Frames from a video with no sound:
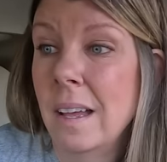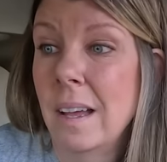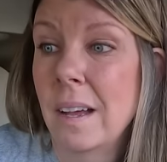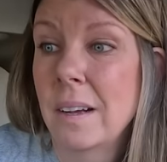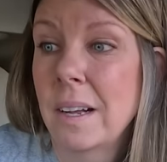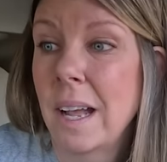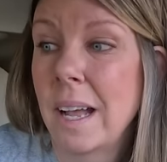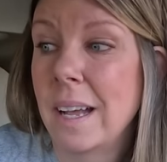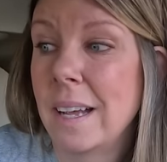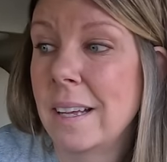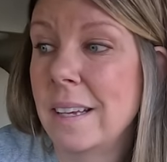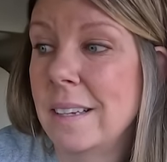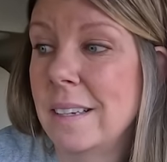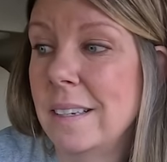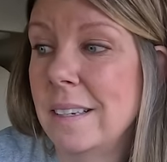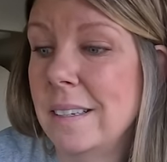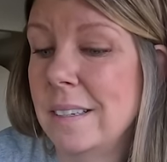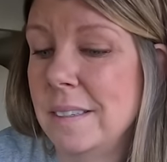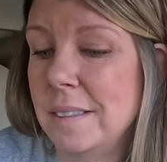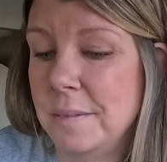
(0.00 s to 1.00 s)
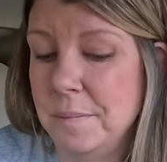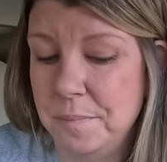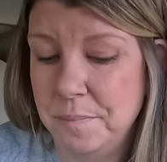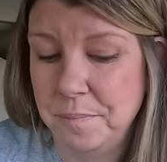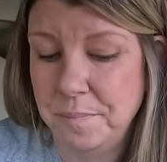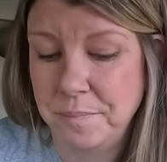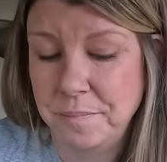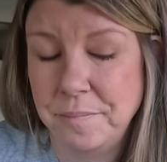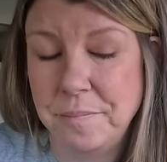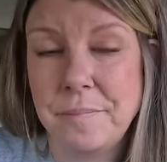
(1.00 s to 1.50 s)
Okay,
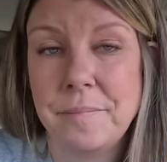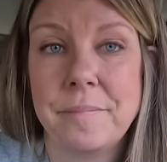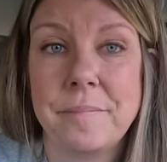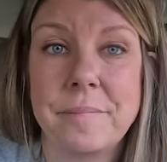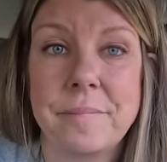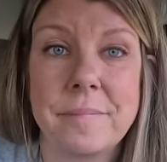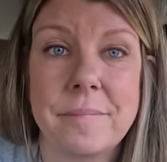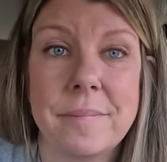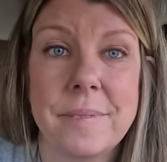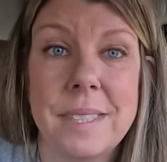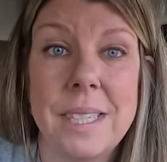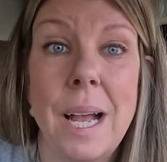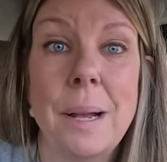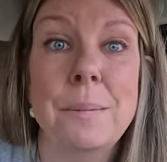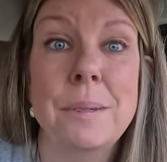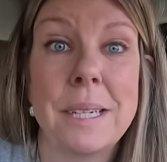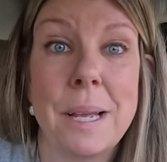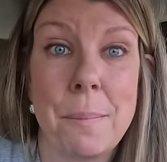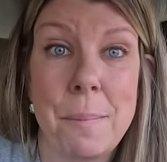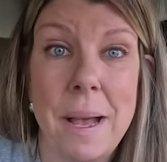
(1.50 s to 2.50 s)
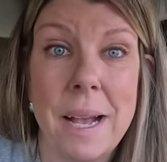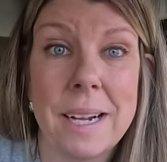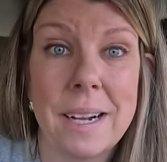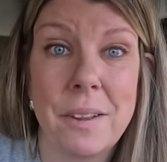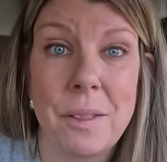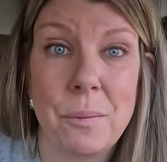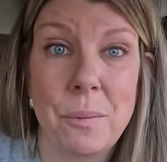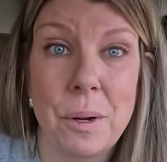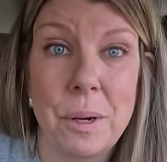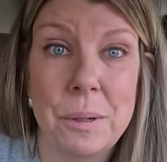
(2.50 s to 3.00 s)
time to get back
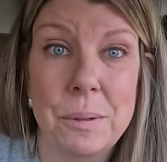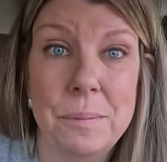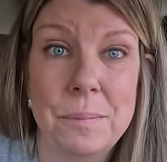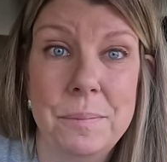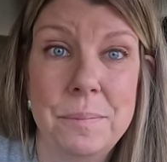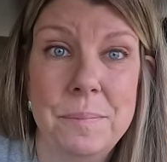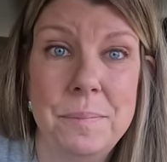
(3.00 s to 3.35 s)
on the road.